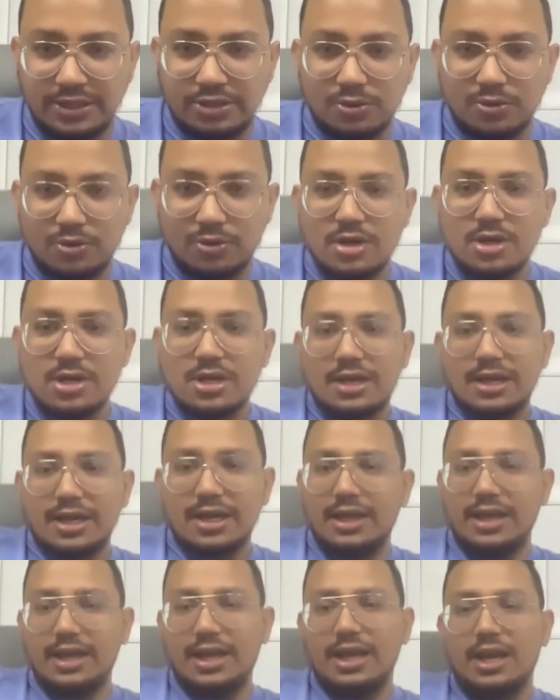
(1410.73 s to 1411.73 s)
So
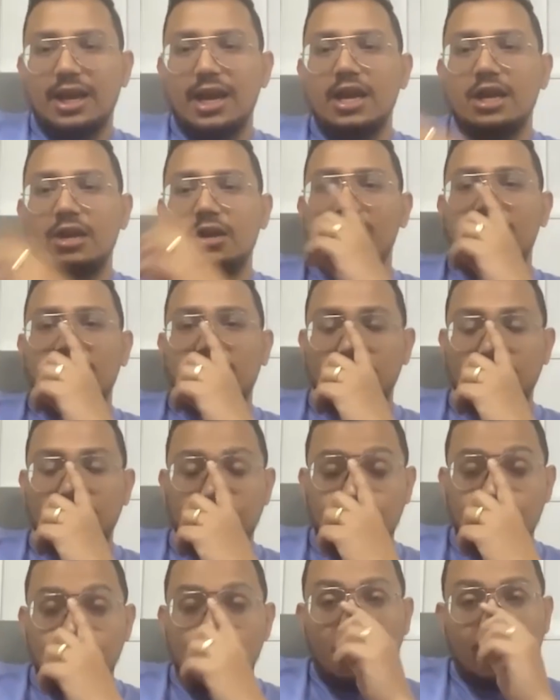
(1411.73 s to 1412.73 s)
it was
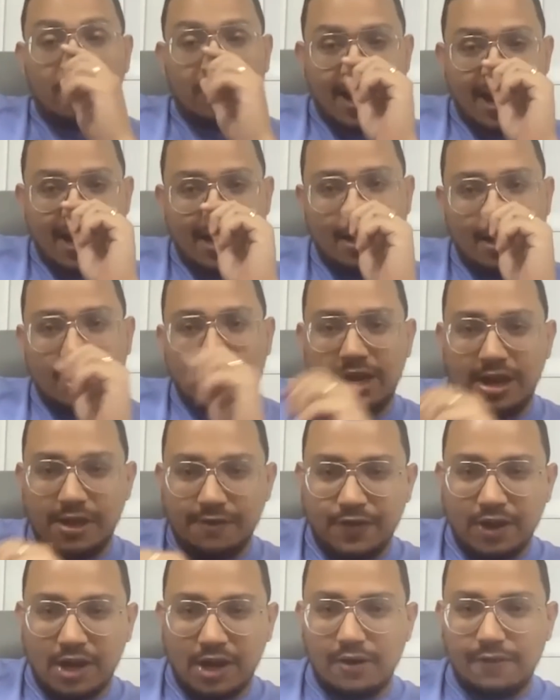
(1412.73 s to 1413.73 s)
not that
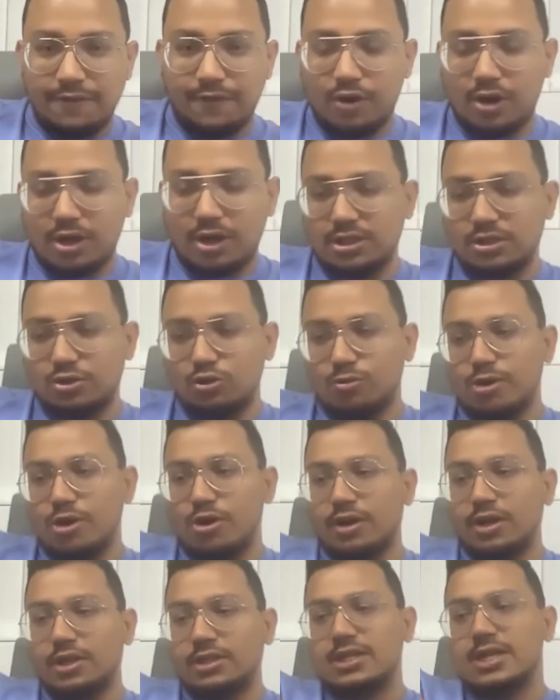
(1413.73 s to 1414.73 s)
difficult for us, to be
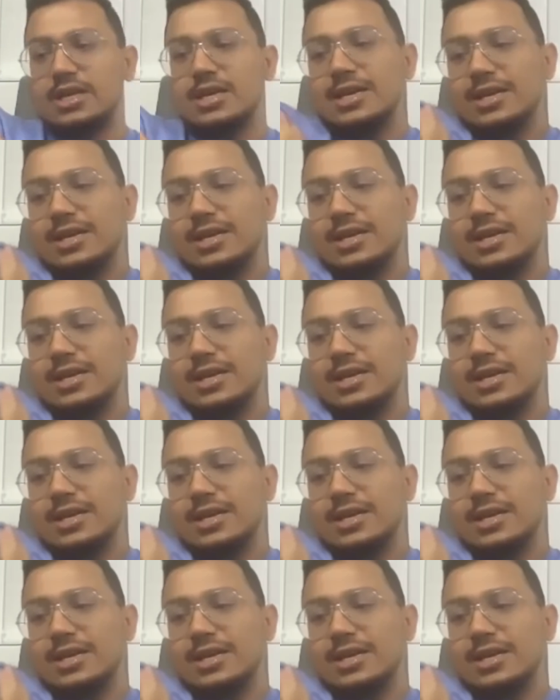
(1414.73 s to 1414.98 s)
honest.